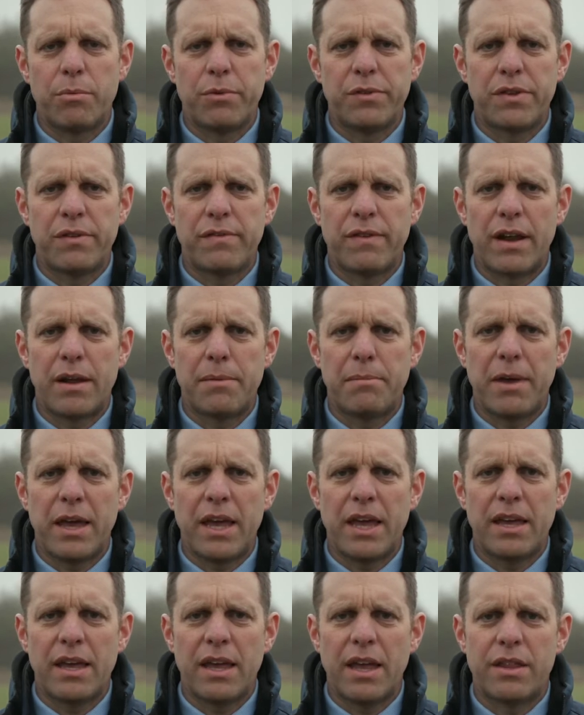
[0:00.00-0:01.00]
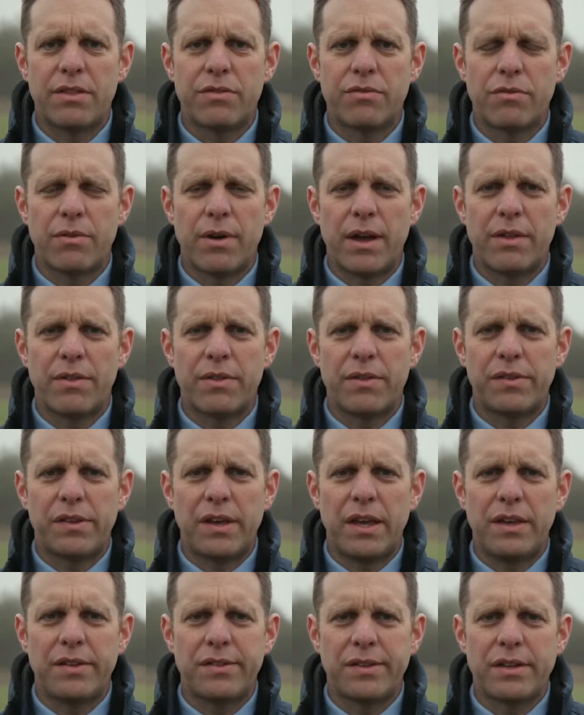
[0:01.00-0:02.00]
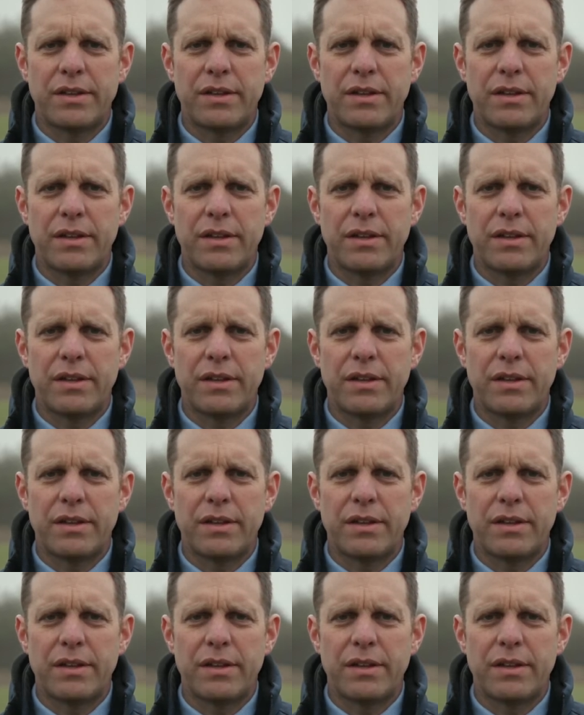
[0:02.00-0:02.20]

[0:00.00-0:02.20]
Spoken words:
was developing and throughout the season.